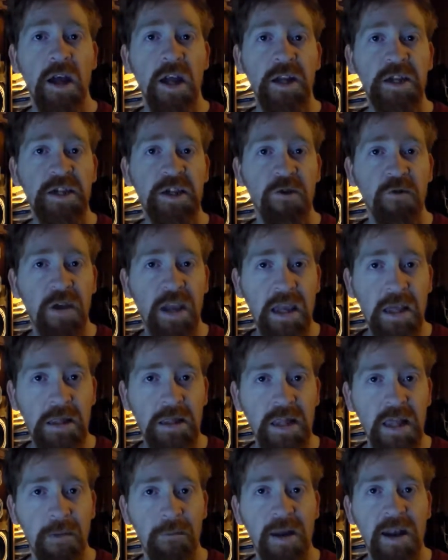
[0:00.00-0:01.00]
is to
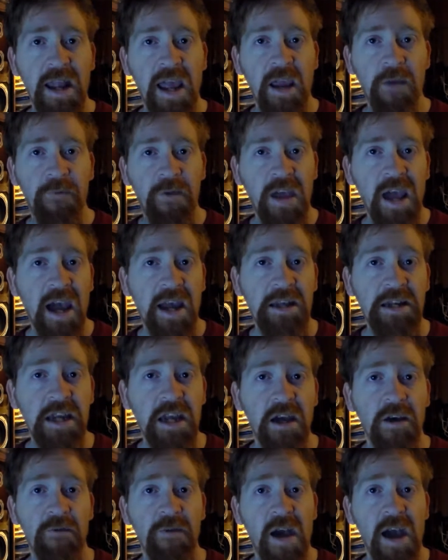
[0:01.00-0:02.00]
eliminate the
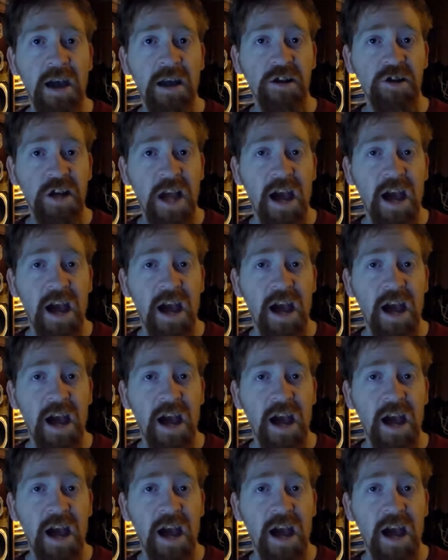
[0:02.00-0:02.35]
idea that